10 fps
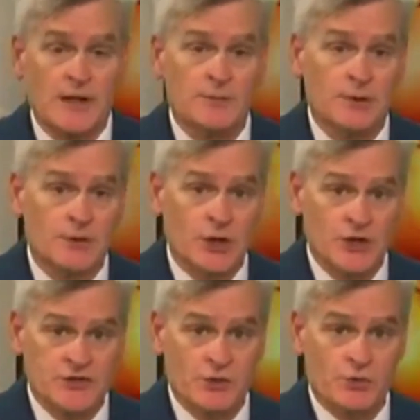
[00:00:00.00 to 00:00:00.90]
but we
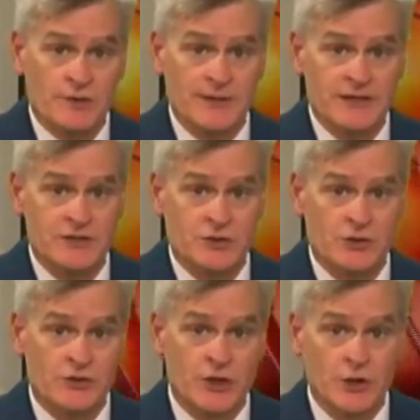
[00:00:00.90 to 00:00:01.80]
also want to make sure
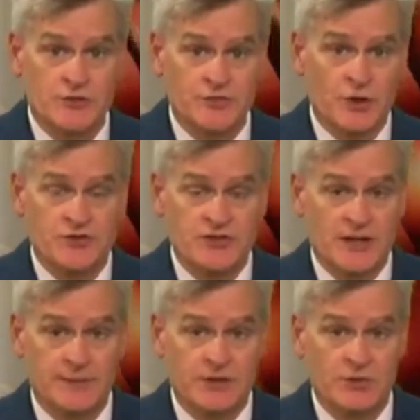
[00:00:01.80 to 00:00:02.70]
those folks
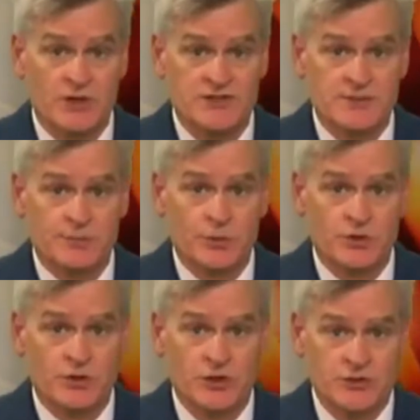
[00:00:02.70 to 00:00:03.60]
coming across the
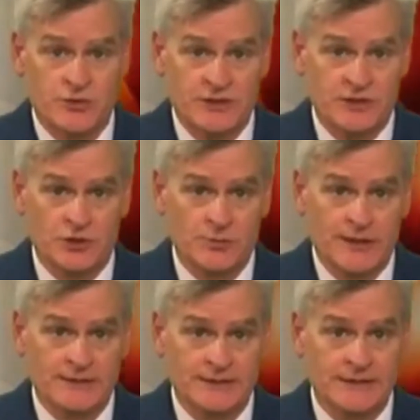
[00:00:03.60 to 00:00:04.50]
border are treated
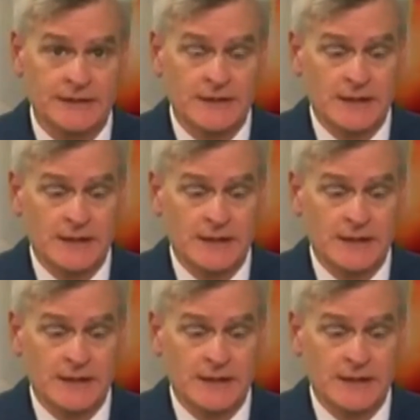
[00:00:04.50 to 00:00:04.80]
humanely.